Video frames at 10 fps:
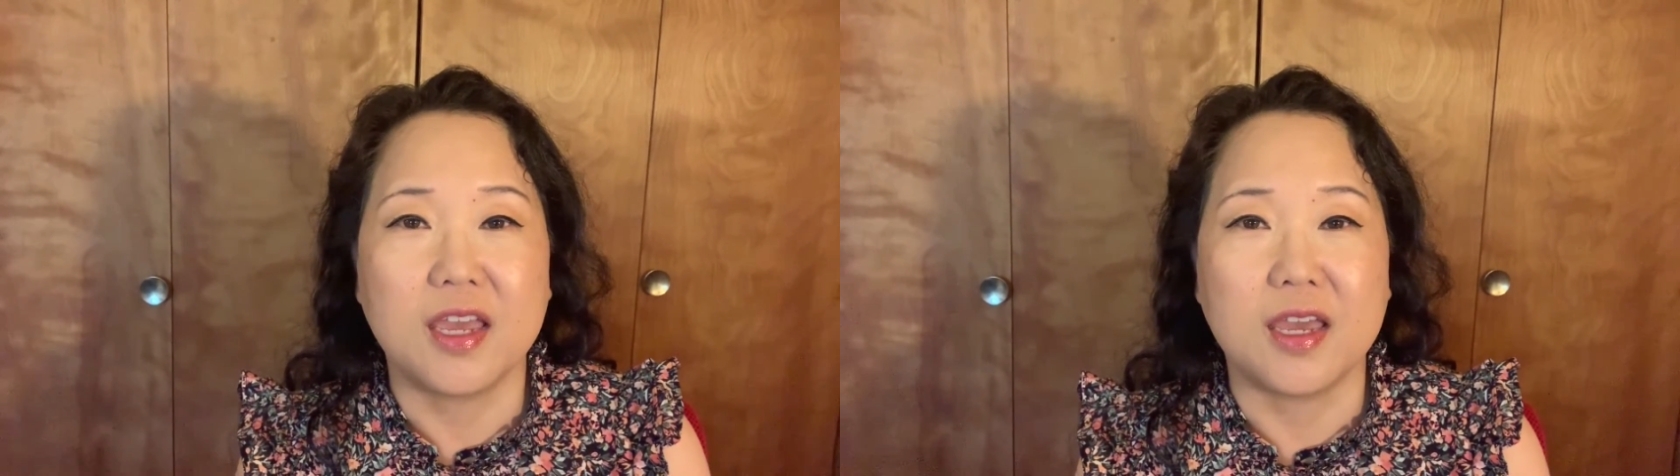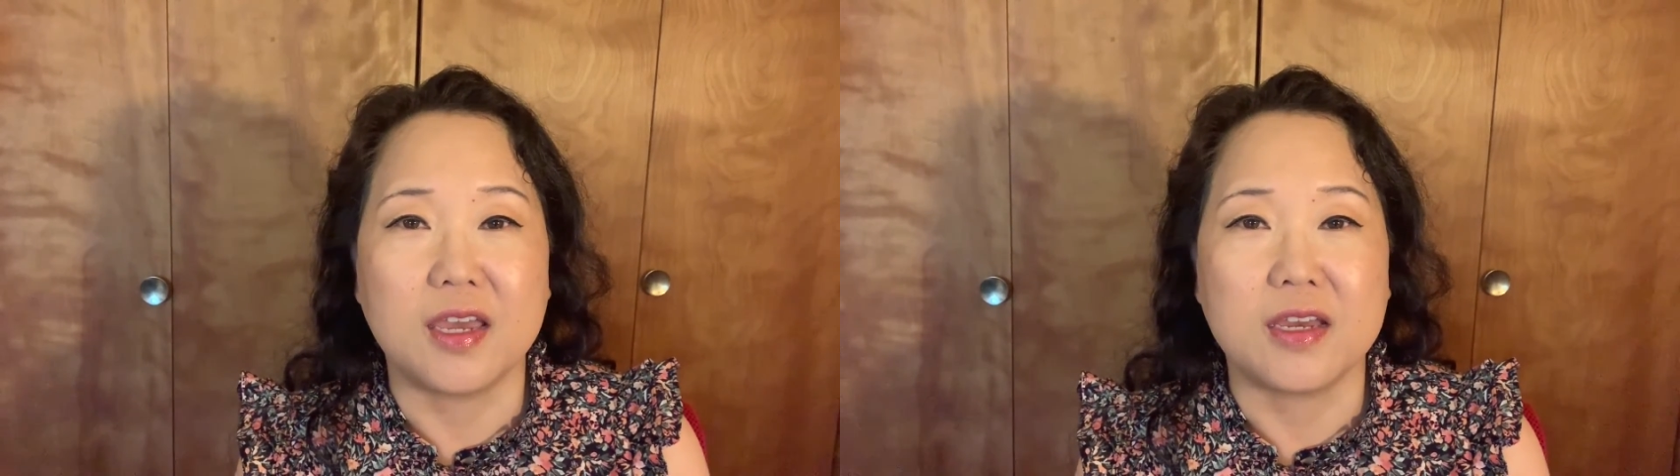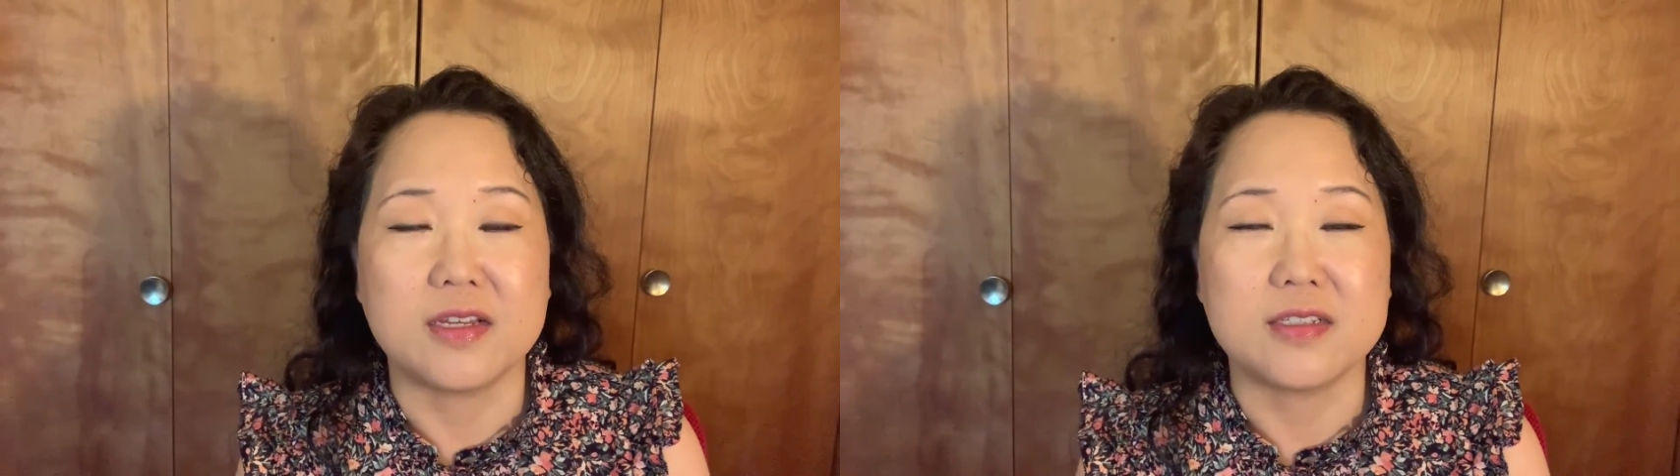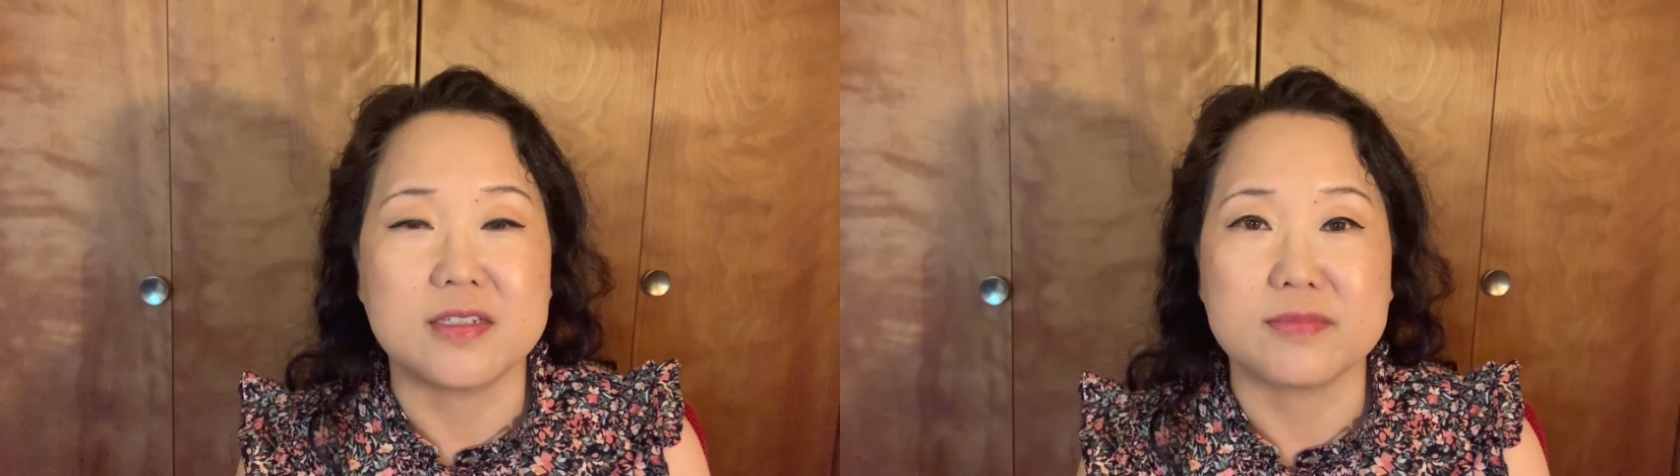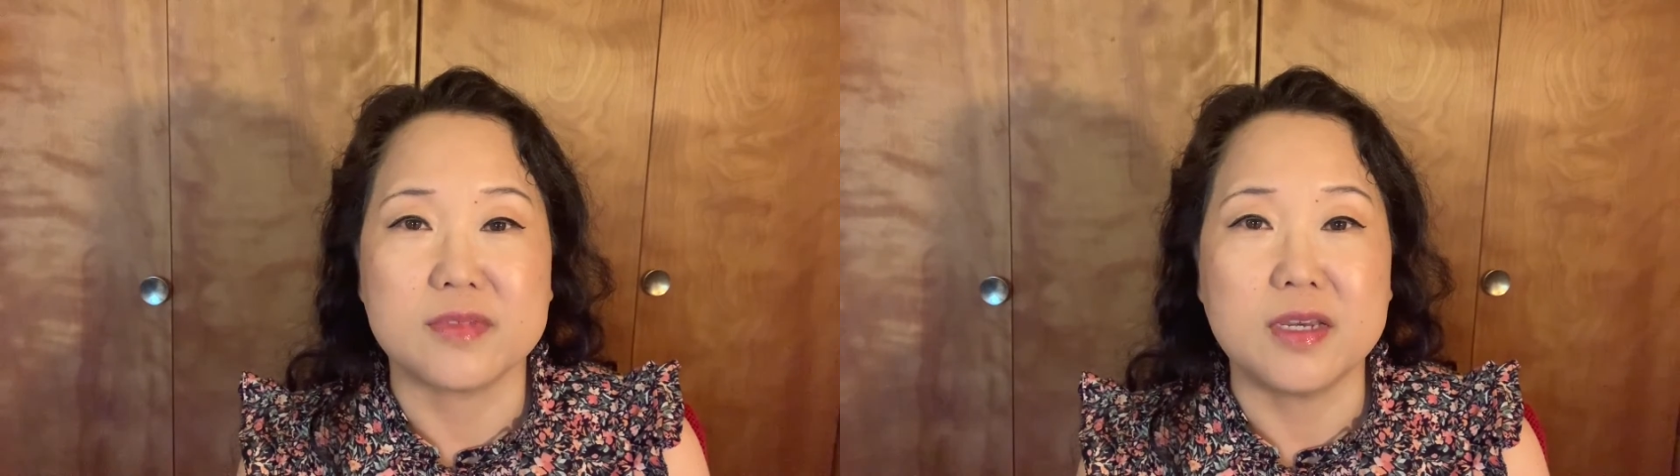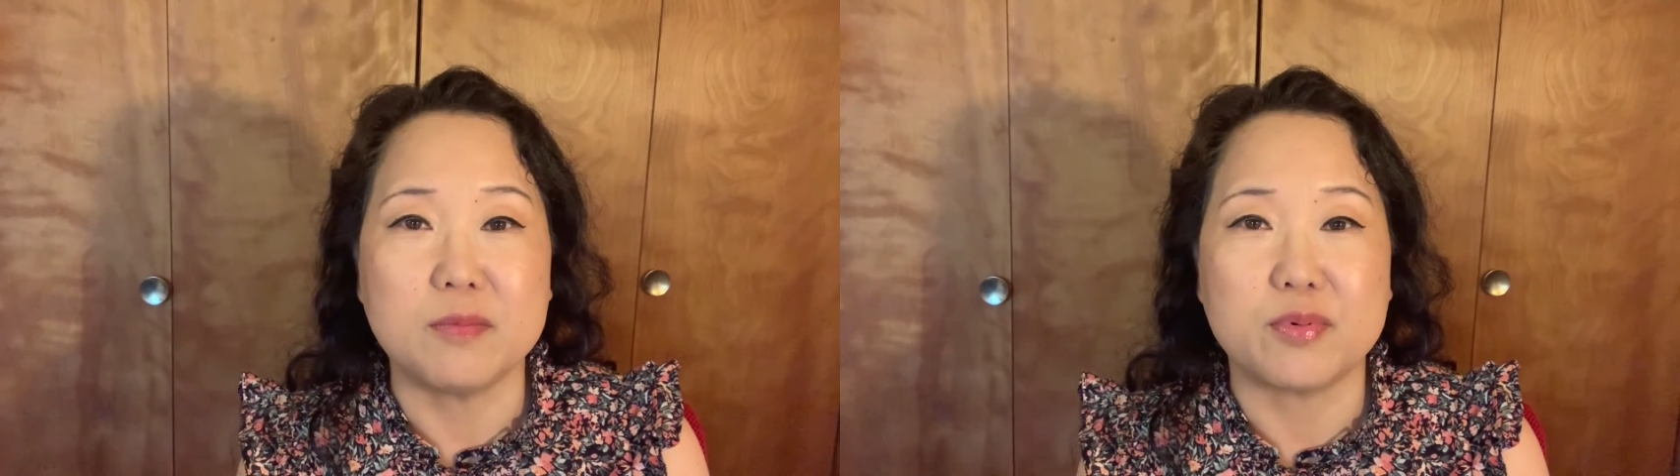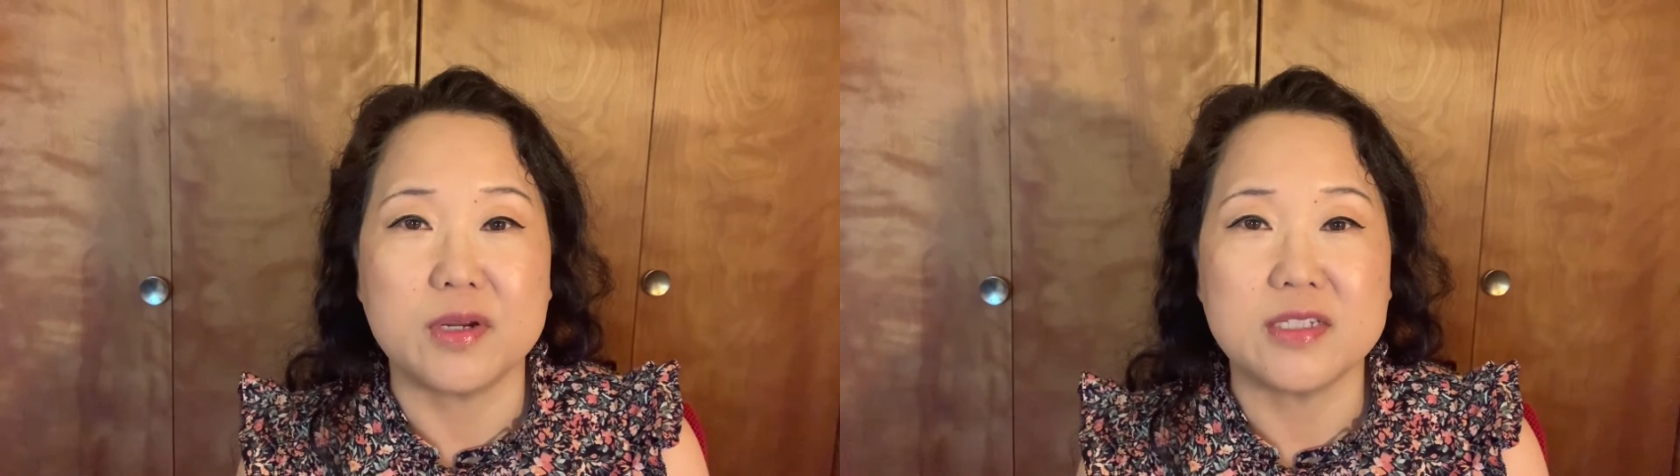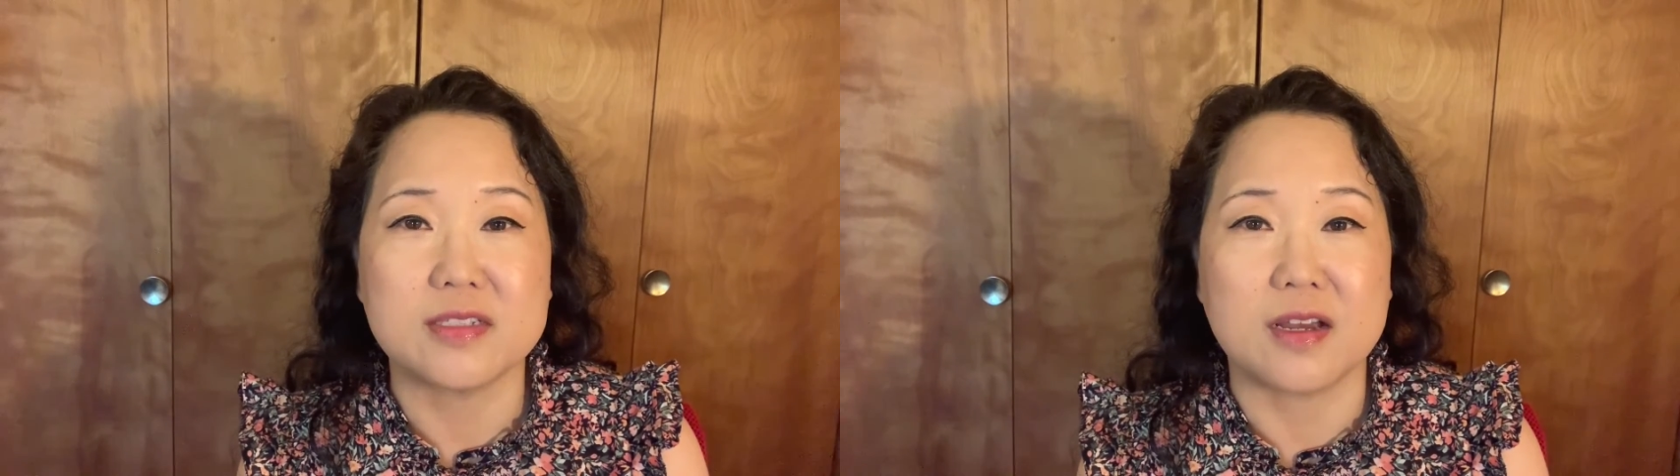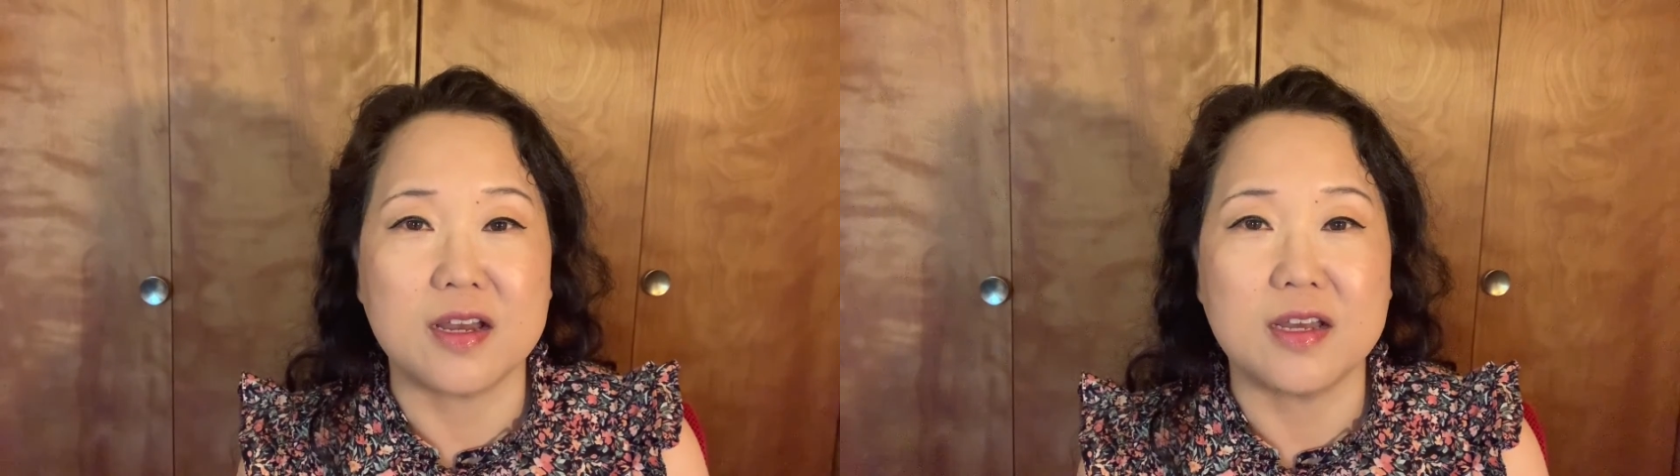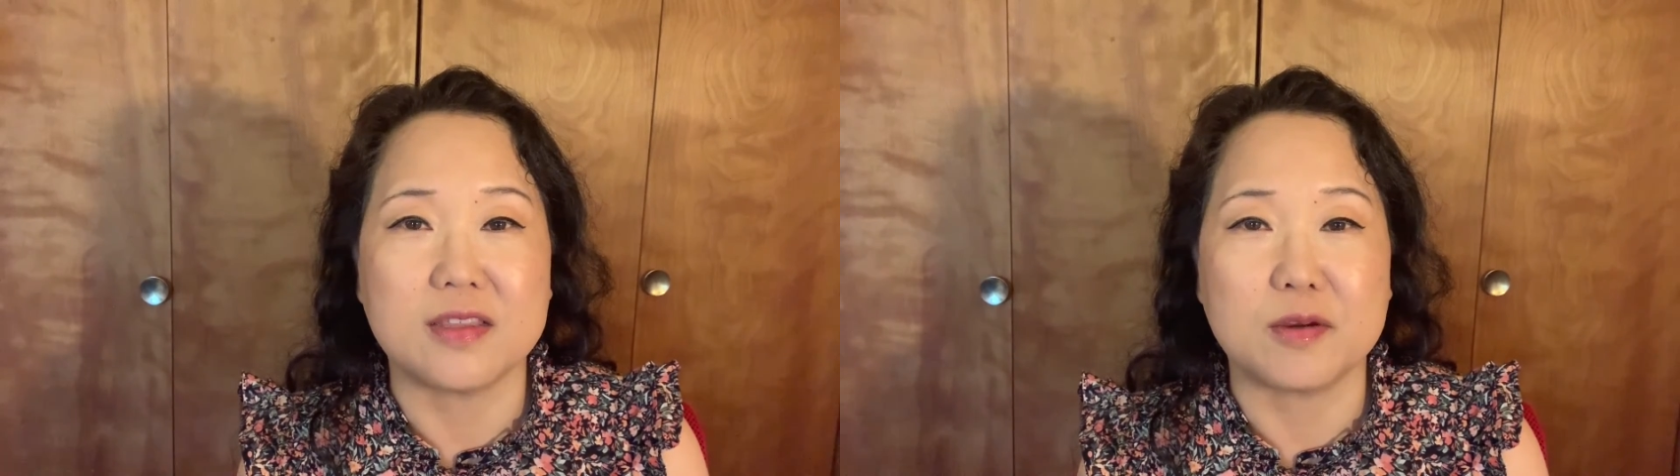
And yeah, praise God